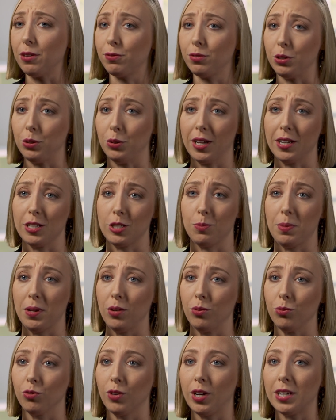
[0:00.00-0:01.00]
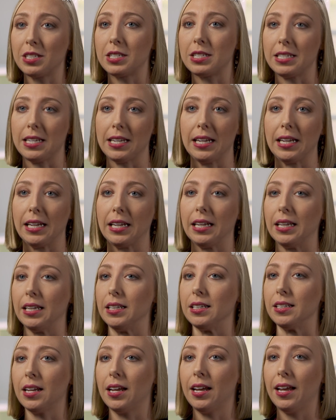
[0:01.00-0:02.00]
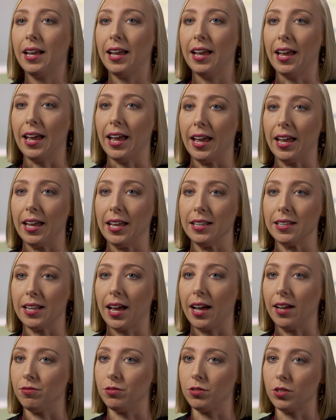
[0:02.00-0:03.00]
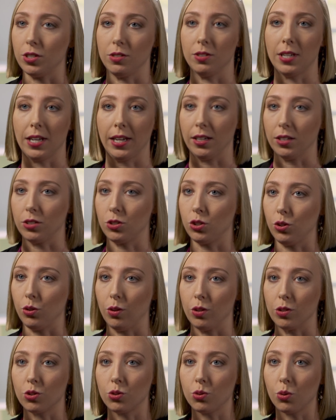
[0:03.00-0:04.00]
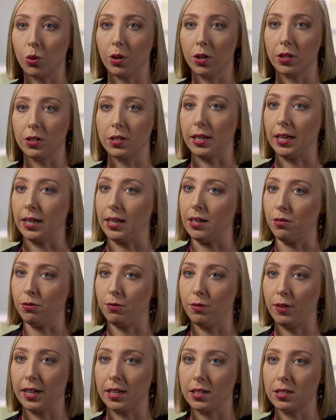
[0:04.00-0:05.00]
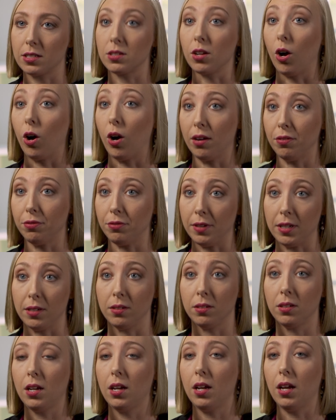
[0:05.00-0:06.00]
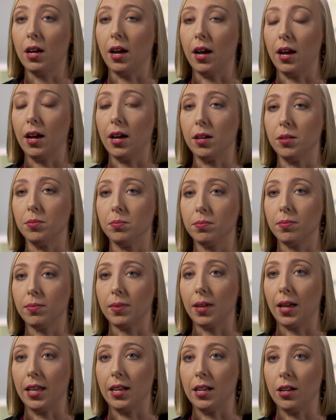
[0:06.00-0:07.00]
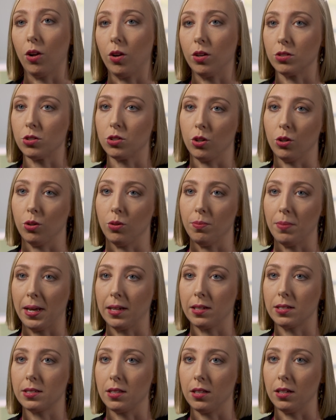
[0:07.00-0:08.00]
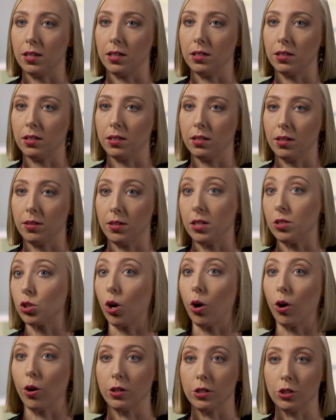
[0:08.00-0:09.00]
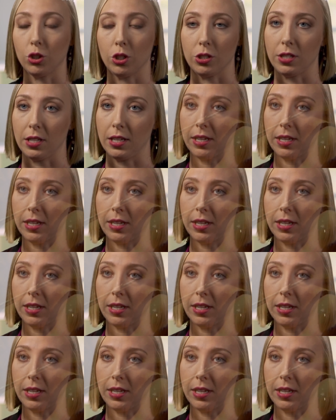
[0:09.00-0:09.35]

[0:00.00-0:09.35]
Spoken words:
flute has been rusting and had to take it to the store to get it fixed often. And it also it tarnishes the